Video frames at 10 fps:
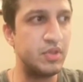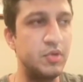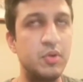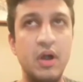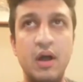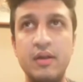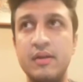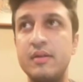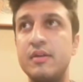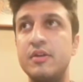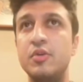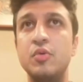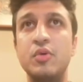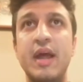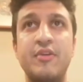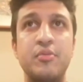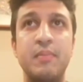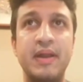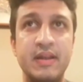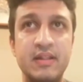You can't do
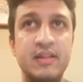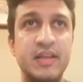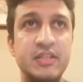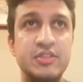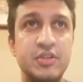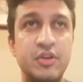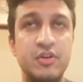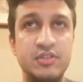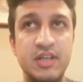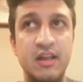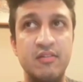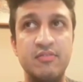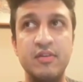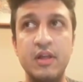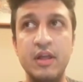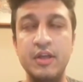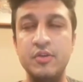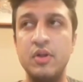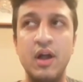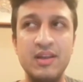detrimental things to yourself.
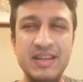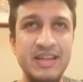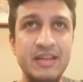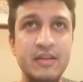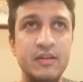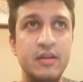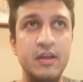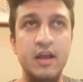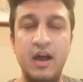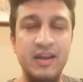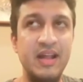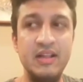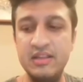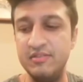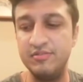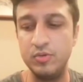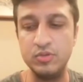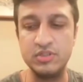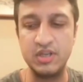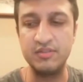You can't eat unhealthy
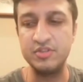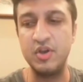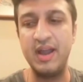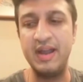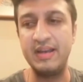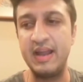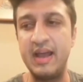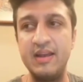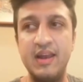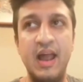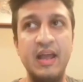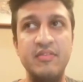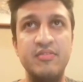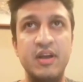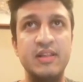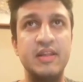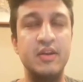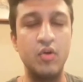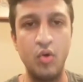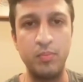foodstuffs your entire life and
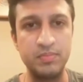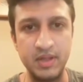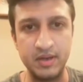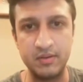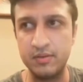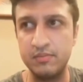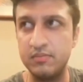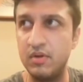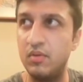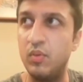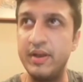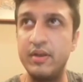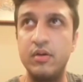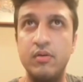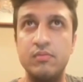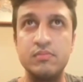then hope that when you're